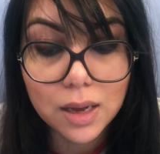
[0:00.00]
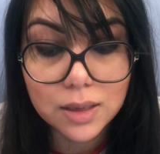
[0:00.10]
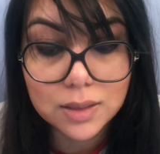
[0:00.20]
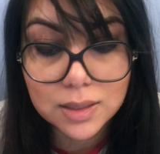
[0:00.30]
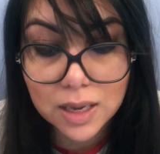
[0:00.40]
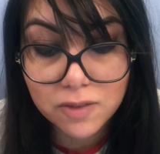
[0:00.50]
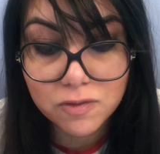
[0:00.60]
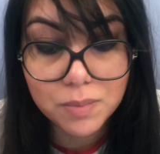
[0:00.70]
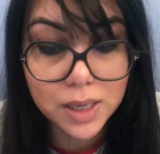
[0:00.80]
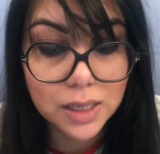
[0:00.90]

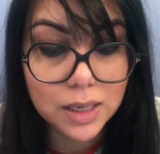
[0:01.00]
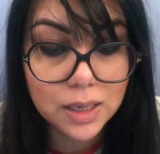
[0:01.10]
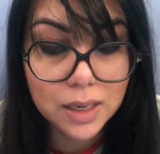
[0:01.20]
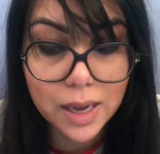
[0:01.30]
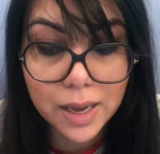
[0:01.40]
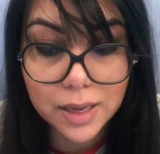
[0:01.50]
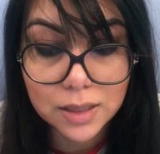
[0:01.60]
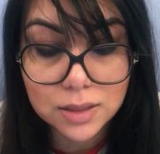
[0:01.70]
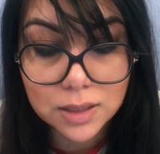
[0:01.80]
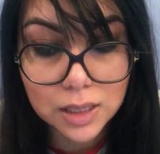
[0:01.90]
Save money
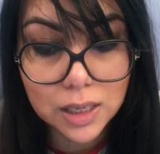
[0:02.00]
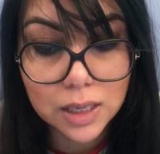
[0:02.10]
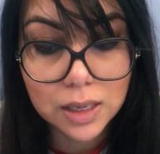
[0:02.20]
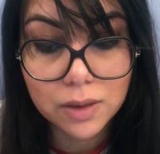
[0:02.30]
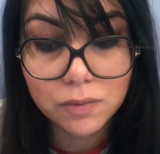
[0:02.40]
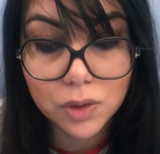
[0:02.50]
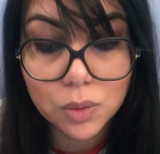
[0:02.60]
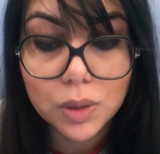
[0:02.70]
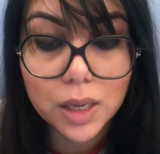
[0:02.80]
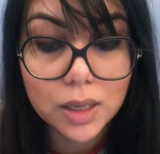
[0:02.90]
and see if
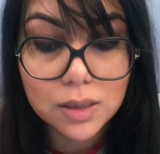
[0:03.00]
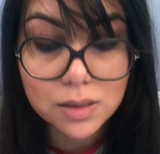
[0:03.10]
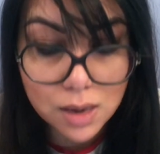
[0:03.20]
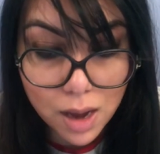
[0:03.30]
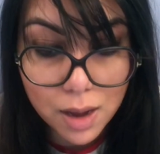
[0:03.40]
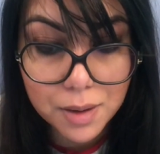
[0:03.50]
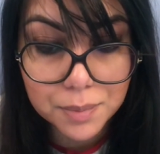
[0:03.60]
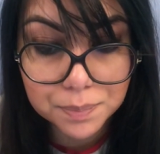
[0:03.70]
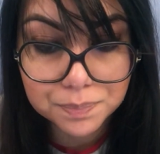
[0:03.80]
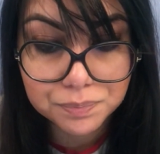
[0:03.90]
you can
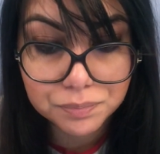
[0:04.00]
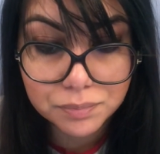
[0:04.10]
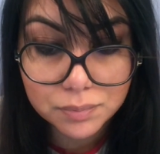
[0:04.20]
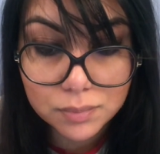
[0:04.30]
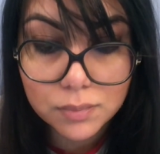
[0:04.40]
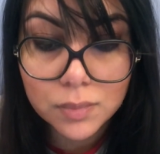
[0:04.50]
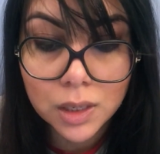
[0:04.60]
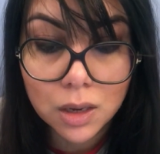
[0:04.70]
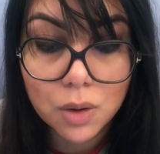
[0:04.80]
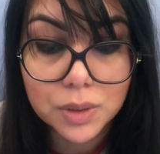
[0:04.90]

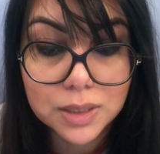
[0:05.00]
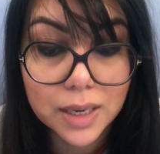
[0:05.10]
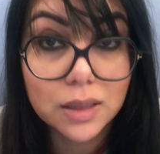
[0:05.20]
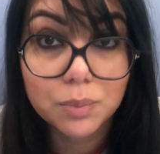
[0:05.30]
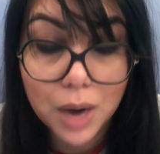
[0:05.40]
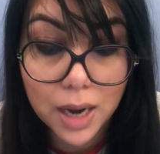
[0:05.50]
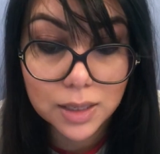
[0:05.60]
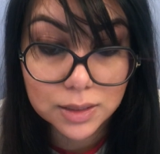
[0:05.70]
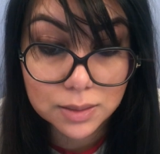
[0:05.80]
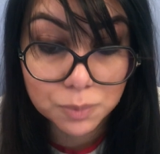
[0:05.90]
go and take the
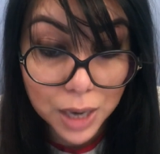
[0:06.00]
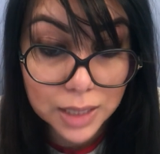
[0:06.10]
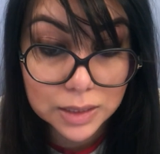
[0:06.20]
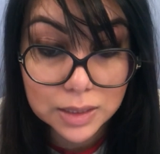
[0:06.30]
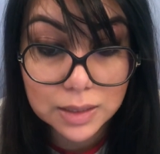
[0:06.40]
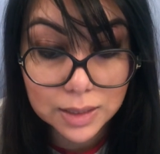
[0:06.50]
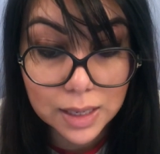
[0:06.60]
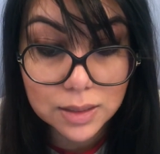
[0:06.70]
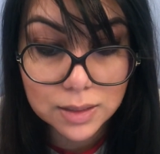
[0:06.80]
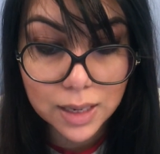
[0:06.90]
practice
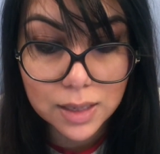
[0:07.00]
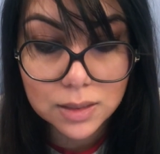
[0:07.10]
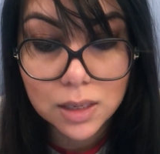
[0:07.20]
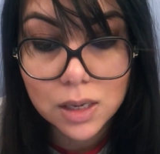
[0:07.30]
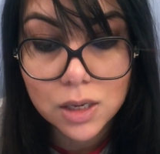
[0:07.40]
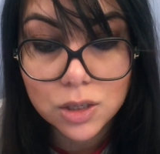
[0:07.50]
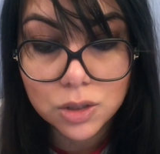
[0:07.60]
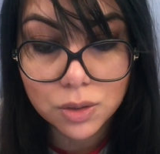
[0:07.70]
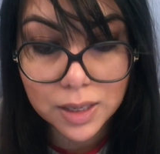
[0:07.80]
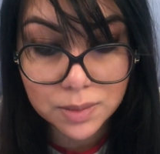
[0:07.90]
CS test.
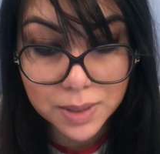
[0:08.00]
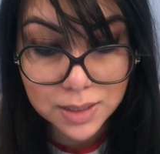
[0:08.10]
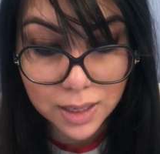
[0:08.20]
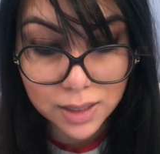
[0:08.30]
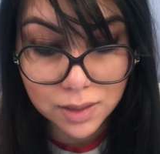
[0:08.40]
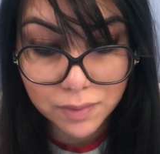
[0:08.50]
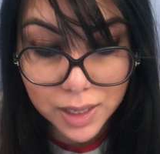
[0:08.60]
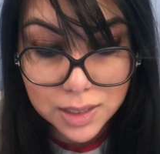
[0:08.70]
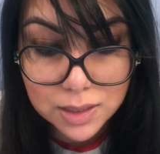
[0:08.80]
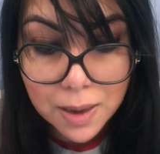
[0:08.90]
So that's my second
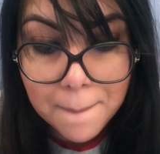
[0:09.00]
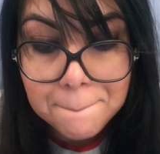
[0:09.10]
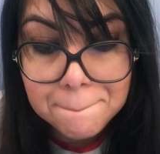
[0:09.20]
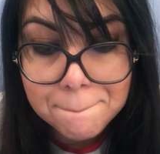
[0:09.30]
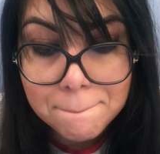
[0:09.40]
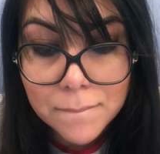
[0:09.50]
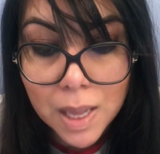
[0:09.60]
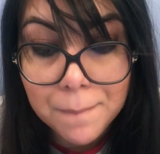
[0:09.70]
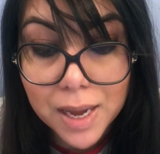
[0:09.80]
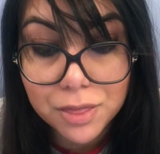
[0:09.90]
advice.
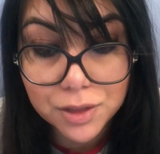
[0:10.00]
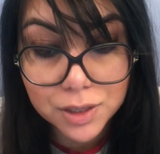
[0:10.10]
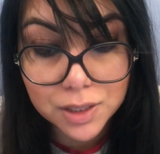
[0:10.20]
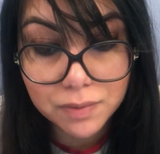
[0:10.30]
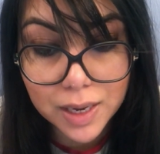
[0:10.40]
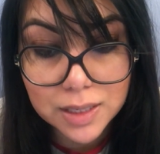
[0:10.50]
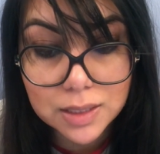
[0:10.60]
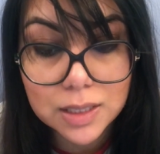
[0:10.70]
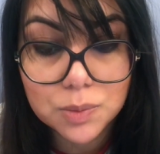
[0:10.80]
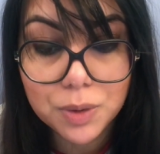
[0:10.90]
My third advice
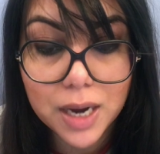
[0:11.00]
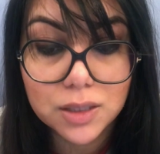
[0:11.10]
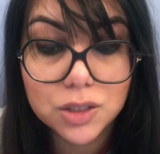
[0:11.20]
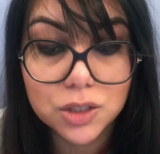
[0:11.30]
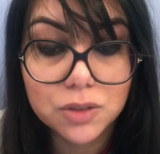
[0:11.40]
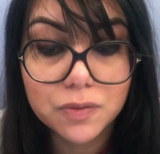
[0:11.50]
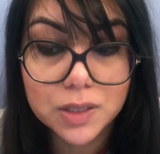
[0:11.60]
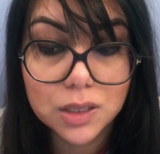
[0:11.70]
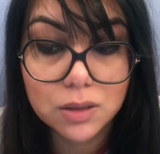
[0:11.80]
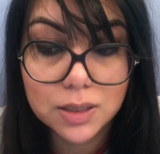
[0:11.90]
is practice your
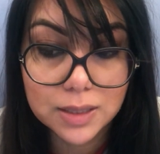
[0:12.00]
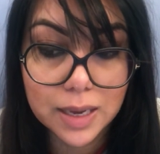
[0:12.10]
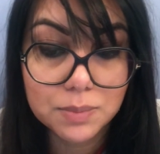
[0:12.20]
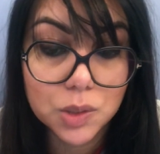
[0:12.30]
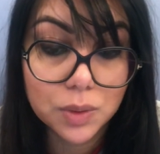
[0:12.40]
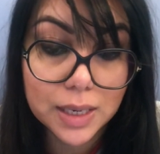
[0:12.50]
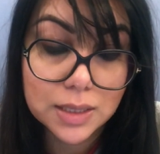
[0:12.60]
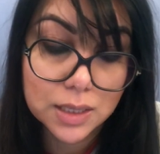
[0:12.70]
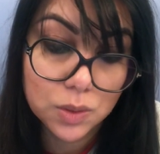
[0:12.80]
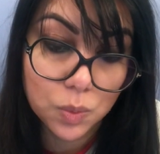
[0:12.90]
physical exam. So what I
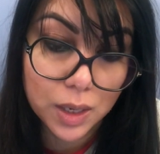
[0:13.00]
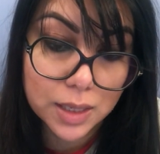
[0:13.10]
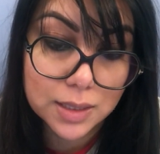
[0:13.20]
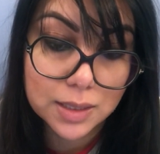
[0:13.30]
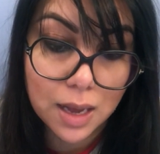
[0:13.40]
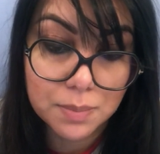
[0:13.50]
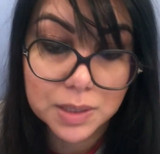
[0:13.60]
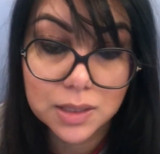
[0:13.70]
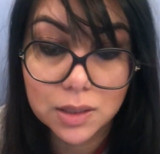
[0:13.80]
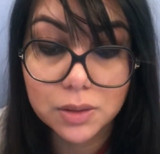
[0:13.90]
did was,
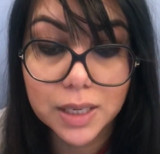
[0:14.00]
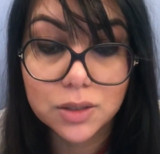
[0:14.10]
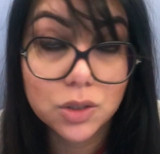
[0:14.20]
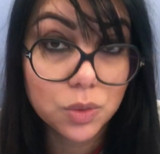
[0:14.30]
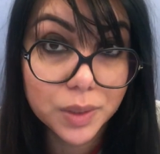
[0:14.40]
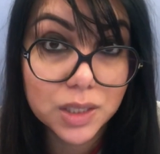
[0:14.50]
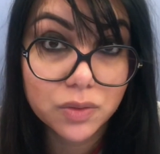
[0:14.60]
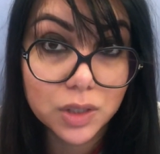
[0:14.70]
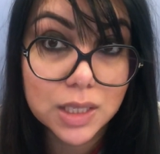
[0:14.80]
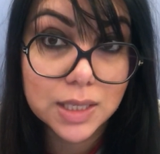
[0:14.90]
since I only had 2 weeks
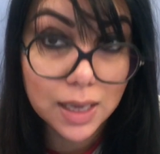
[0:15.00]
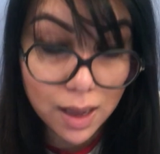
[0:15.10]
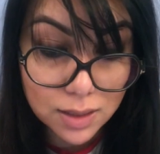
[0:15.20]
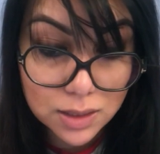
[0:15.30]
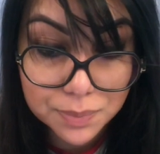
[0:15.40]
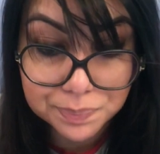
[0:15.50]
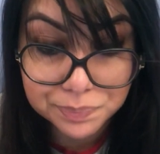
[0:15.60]
for the CS,